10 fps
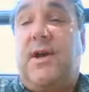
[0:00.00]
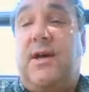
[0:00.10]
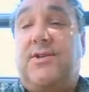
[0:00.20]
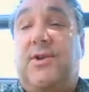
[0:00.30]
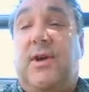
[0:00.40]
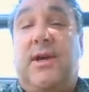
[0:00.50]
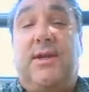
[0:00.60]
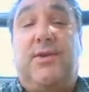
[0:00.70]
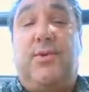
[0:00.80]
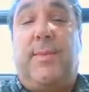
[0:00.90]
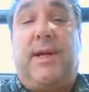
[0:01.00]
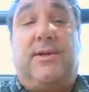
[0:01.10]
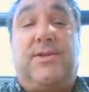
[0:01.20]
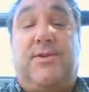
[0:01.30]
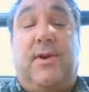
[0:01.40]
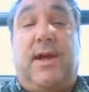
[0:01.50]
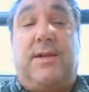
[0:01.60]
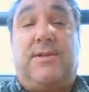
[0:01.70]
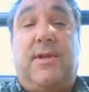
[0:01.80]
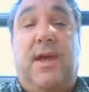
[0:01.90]
caused her undue mental
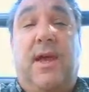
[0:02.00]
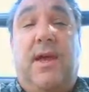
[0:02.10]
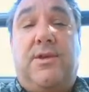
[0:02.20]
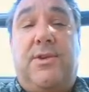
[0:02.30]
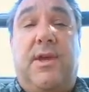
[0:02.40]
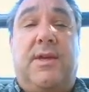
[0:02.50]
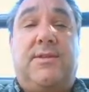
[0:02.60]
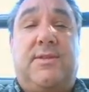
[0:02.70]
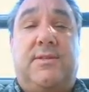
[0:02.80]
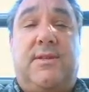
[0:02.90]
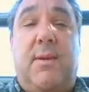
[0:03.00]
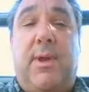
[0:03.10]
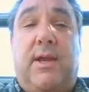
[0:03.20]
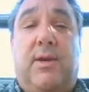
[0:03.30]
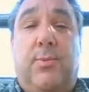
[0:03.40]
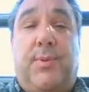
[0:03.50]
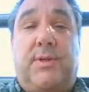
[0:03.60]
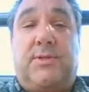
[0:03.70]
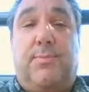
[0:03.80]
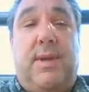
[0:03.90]
stress. She has systemic
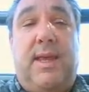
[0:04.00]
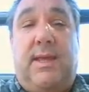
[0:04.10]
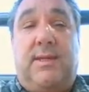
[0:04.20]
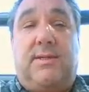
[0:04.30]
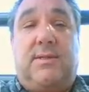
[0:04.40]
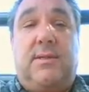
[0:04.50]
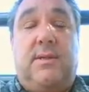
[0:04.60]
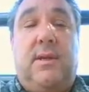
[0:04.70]
lupus. Please.